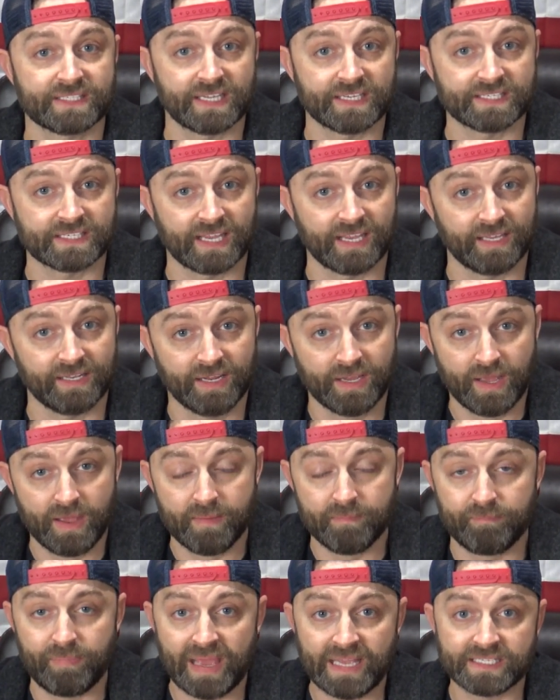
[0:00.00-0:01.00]
They said,
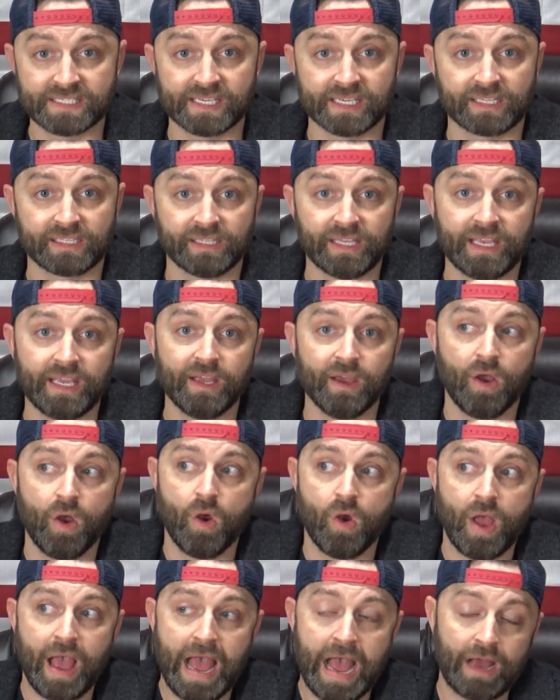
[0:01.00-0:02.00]
basically,
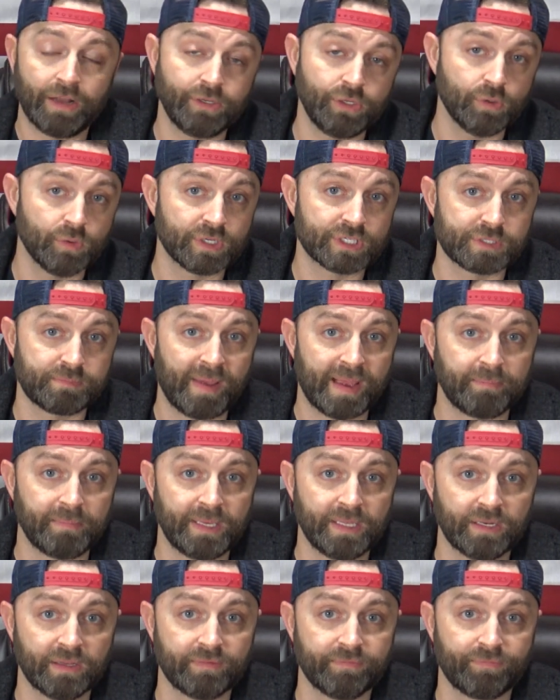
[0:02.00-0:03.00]
how do you expect
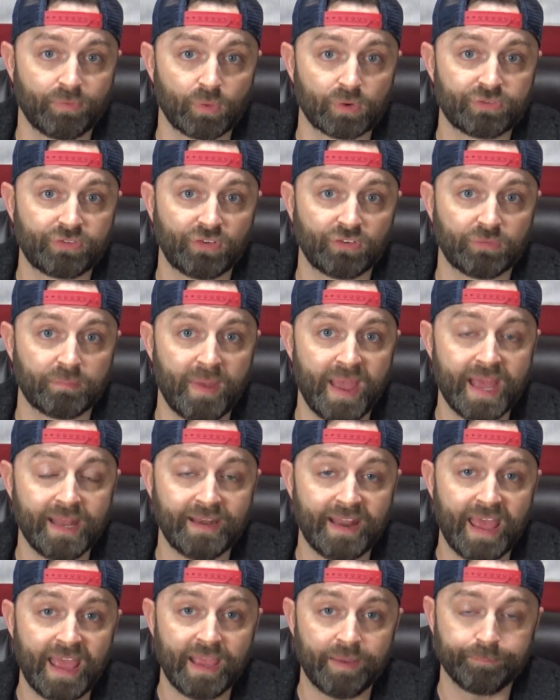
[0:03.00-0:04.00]
me to enforce this
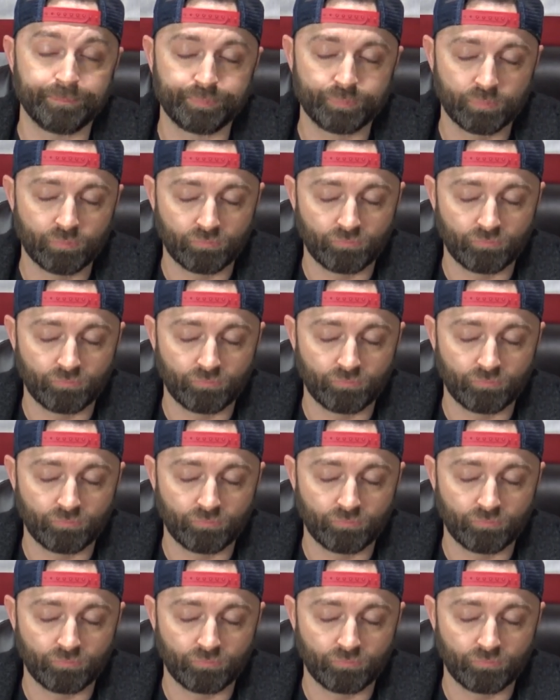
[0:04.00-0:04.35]
mandate